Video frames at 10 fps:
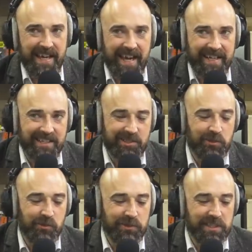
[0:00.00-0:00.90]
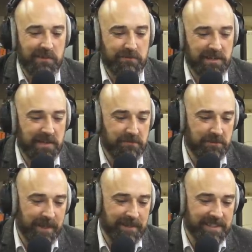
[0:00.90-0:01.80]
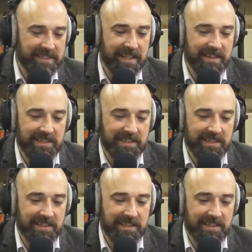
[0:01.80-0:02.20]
and it talked over and over about this guy